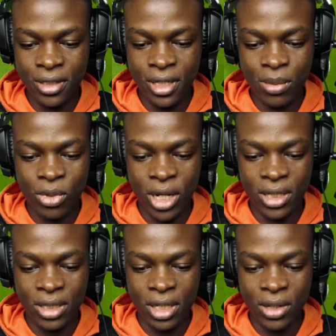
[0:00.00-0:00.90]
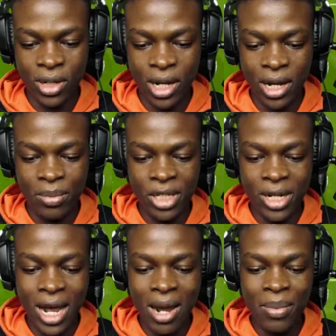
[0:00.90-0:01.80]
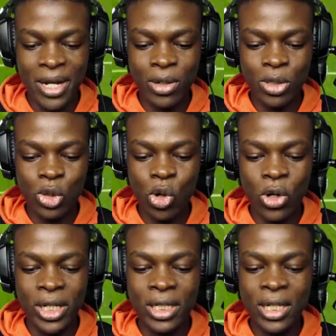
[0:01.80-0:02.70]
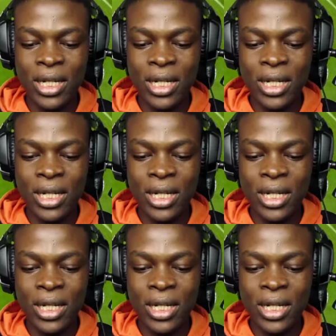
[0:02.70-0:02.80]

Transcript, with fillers: Sam Casillas. I mean, how am I not scoring?